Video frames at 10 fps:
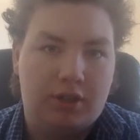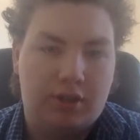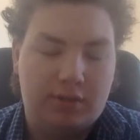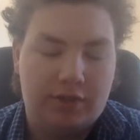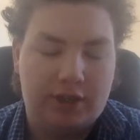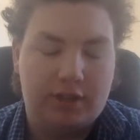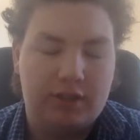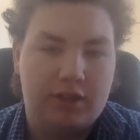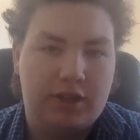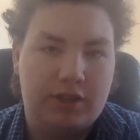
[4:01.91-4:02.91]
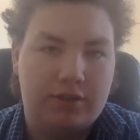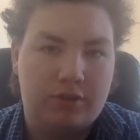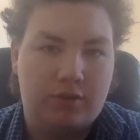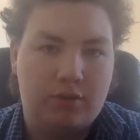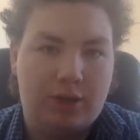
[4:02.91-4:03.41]
The fact that it takes you
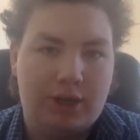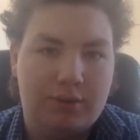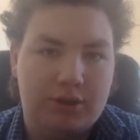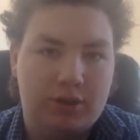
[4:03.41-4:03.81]
2 hours